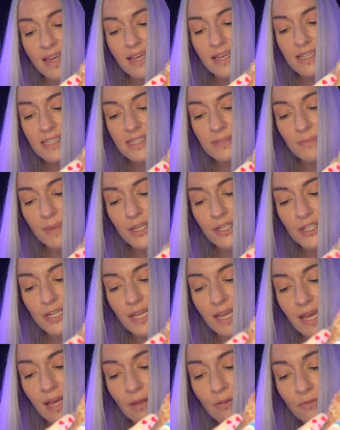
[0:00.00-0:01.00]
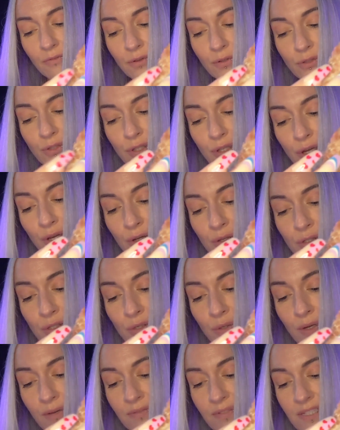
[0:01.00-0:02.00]
especially helpful to those
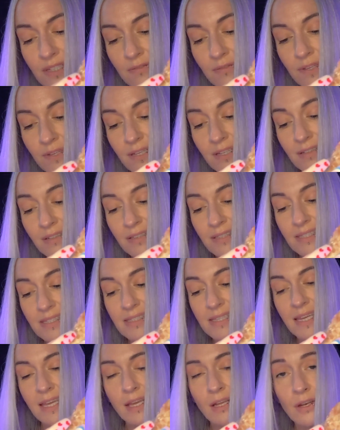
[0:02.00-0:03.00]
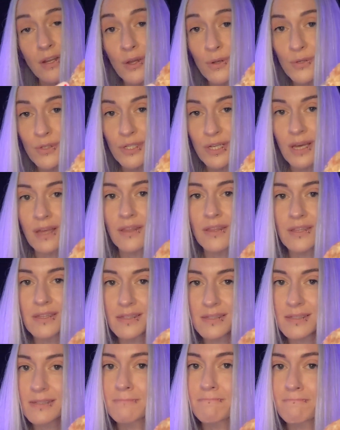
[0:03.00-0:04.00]
who have difficulty saying no to
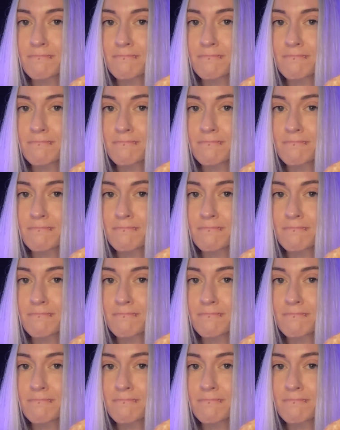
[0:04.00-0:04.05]
others.